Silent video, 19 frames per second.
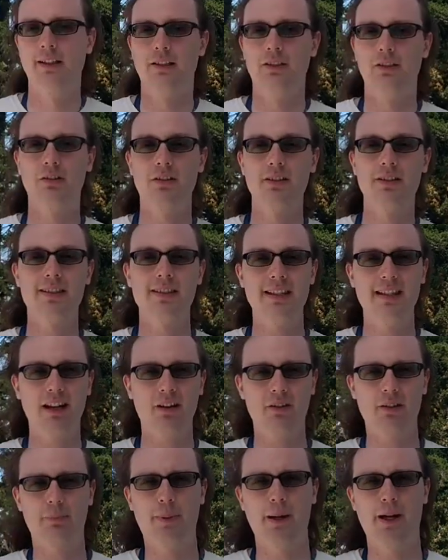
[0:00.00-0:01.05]
You can see how
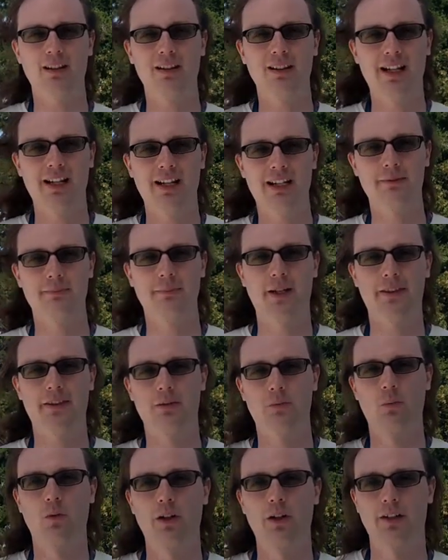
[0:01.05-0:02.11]
the parallax method
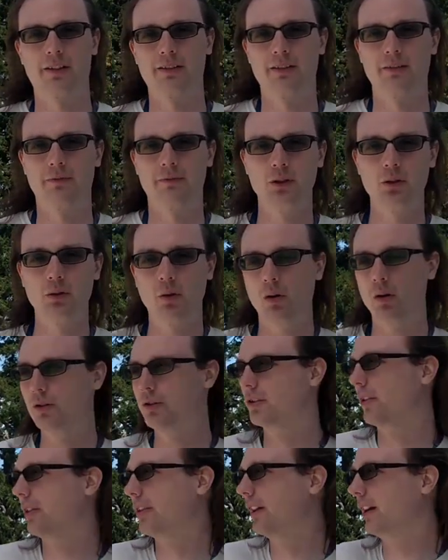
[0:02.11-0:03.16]
works. If you hold
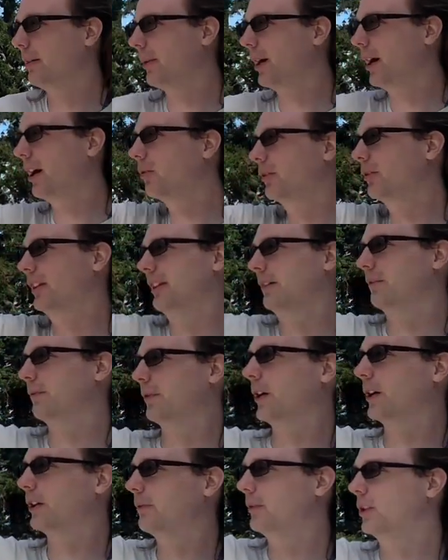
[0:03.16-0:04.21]
your thumb out in
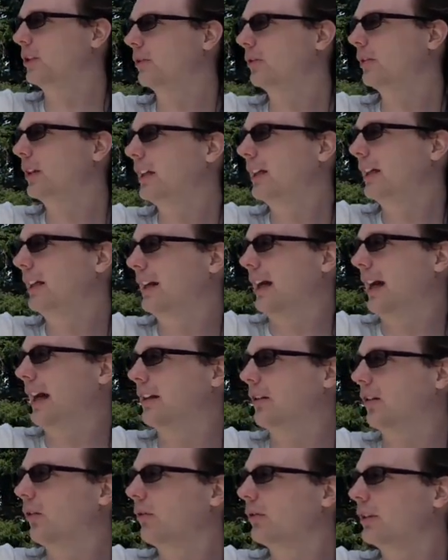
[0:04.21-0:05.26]
front of you
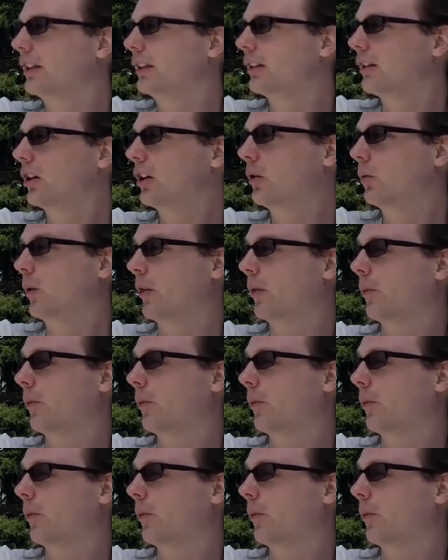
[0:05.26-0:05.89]
and only look with